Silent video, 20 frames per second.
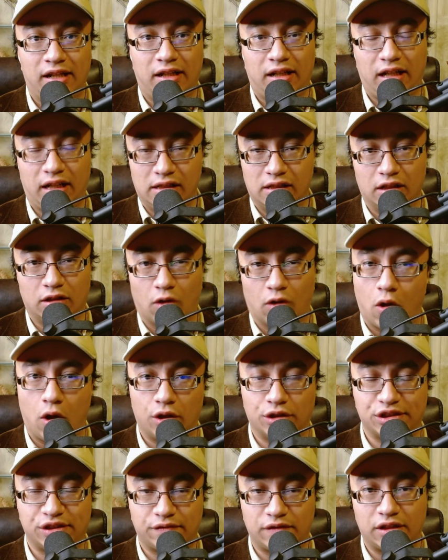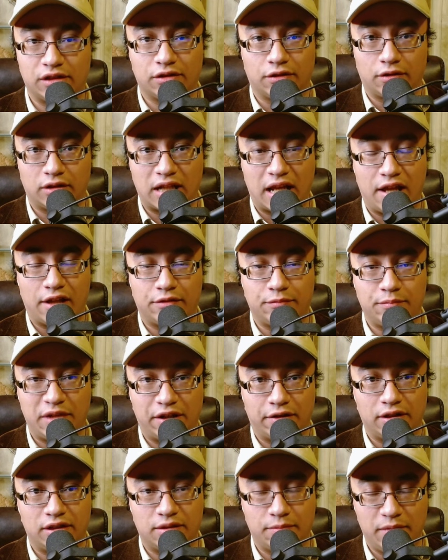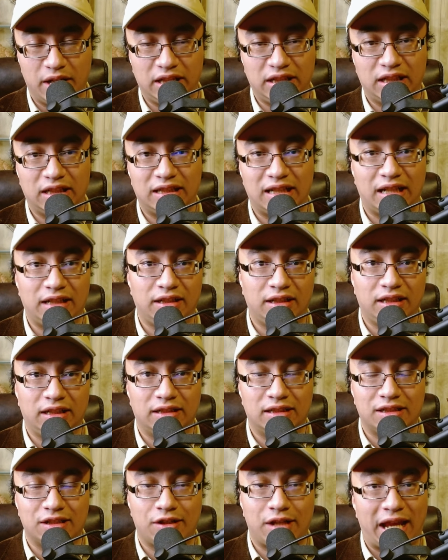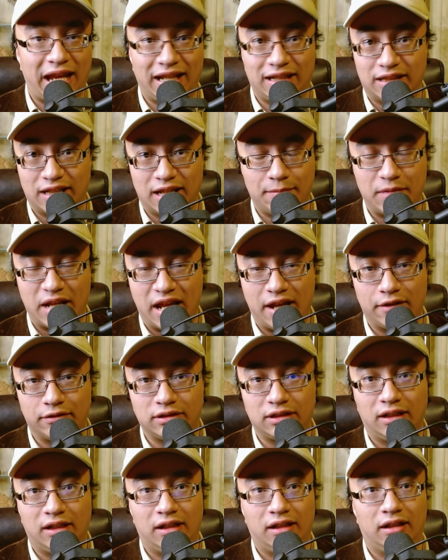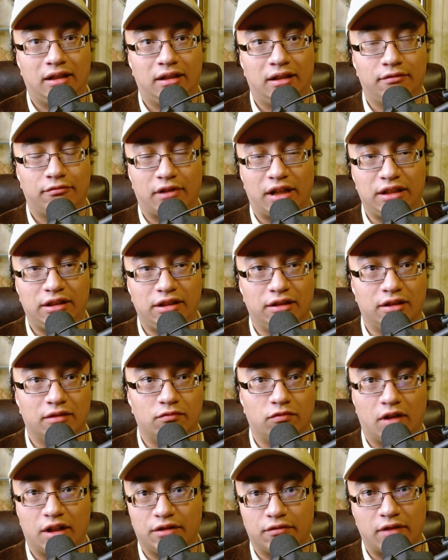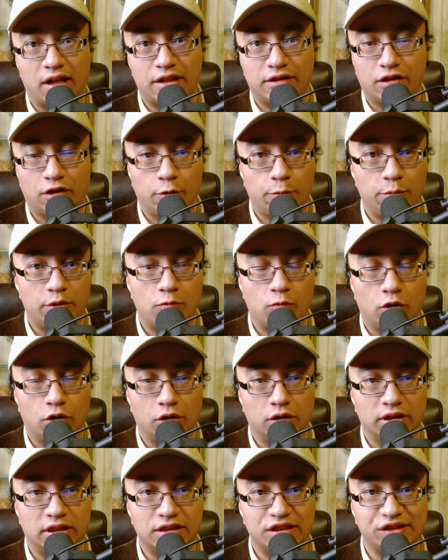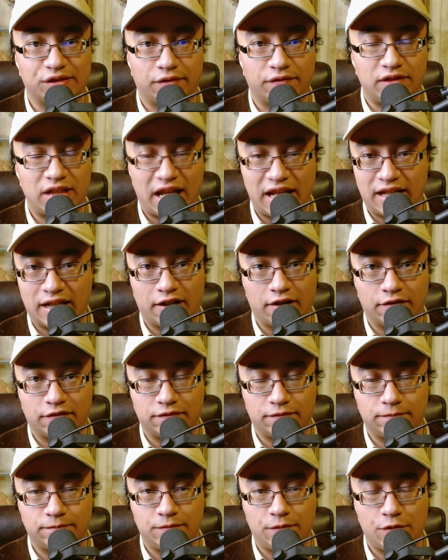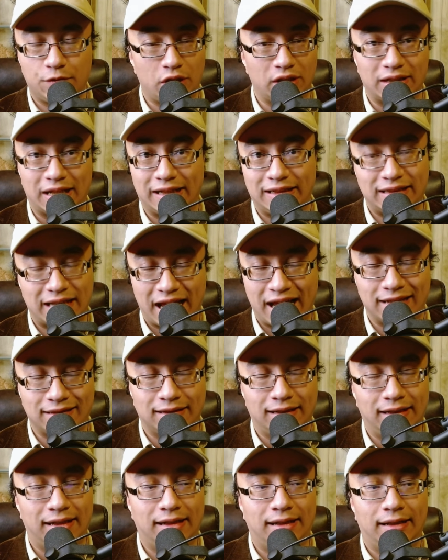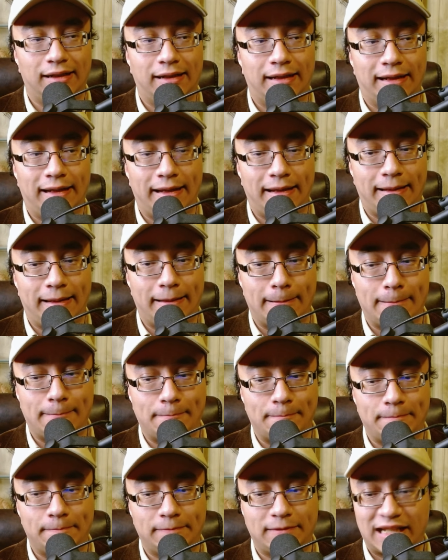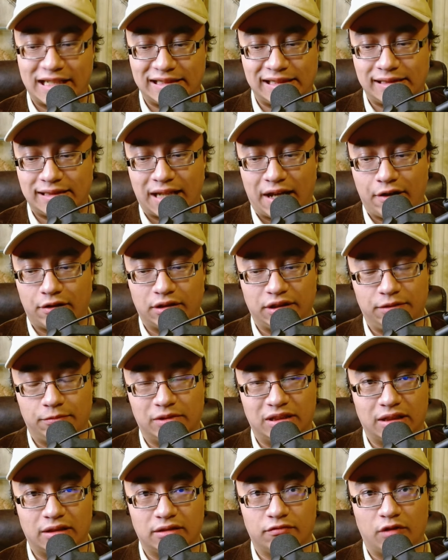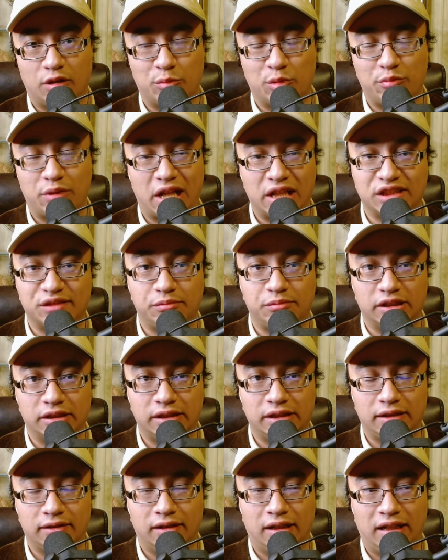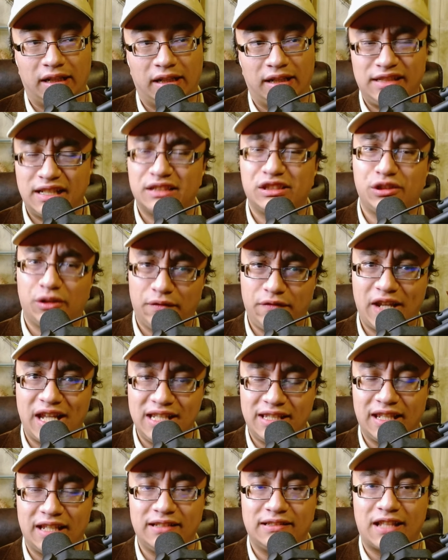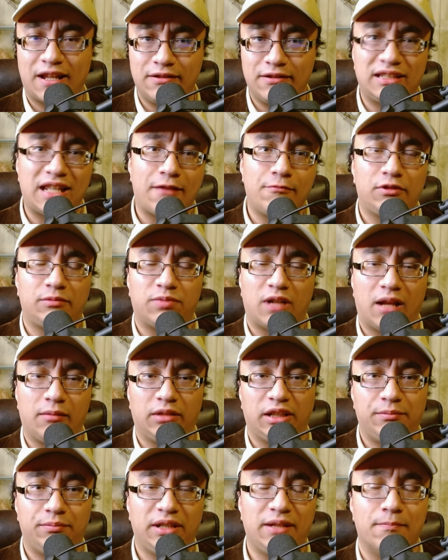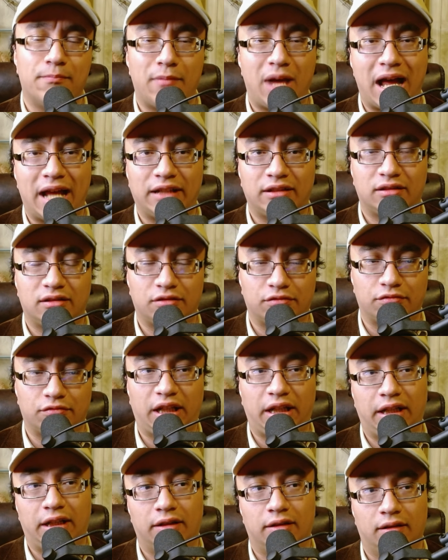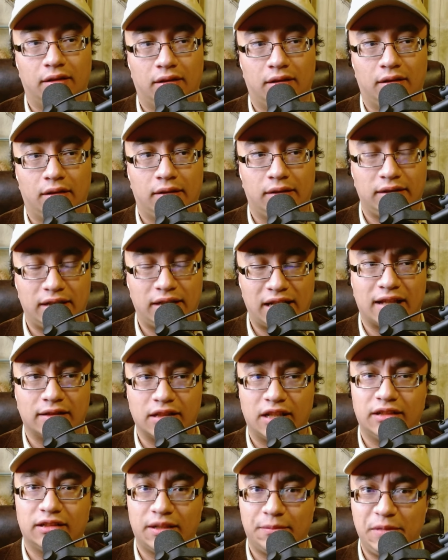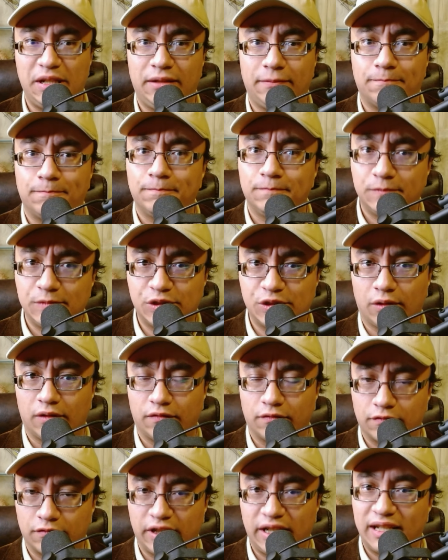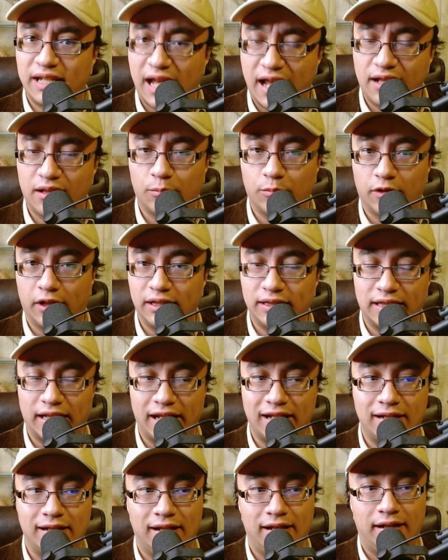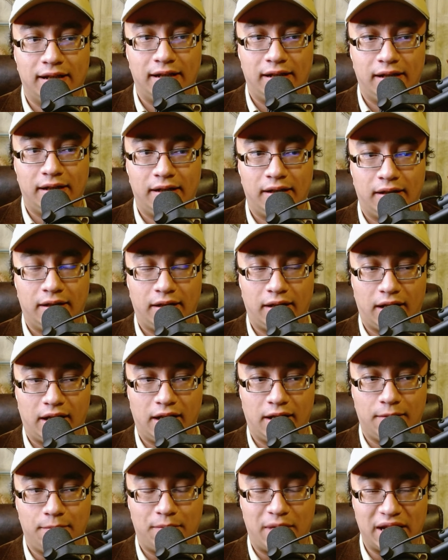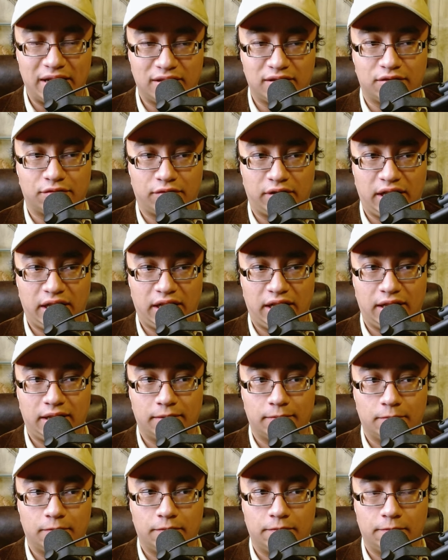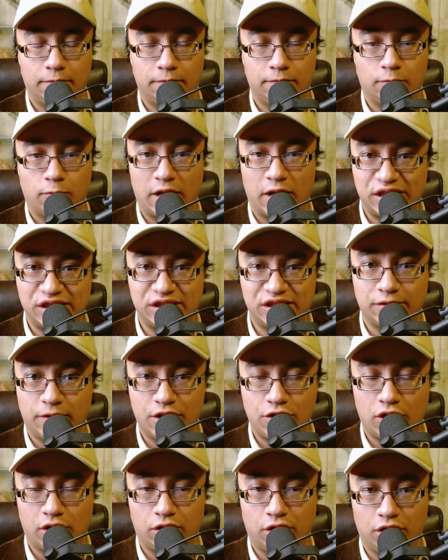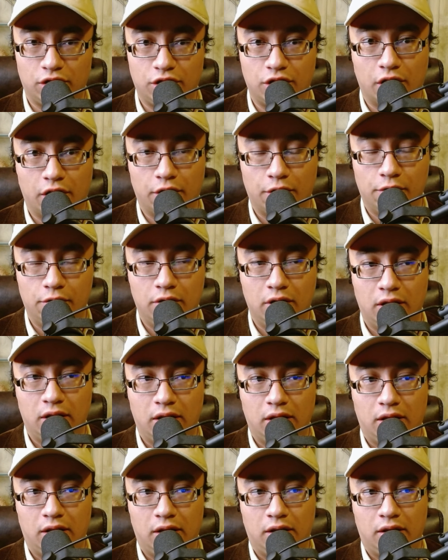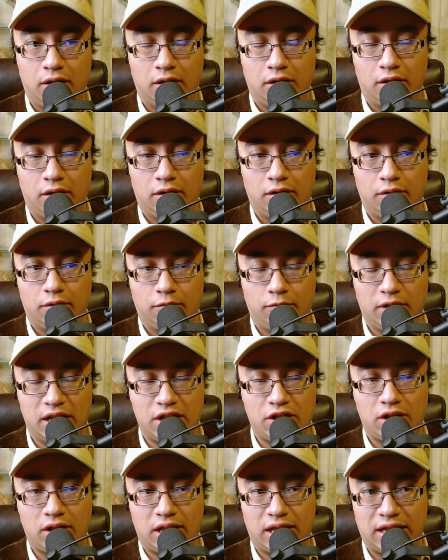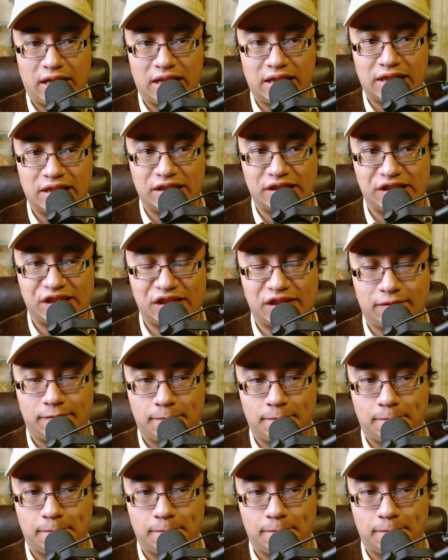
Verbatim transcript: in the cause of the third Aldmeri Dominion, and you need to take them out, right? You could run around the open world and sort of take care of shit like that. Um, that's entirely within the realm of possibility. Yeah, so if anything, that that would probably be my three. Yeah, let, let me sort of recalibrate that. Uh, my three ways in which it could go, which is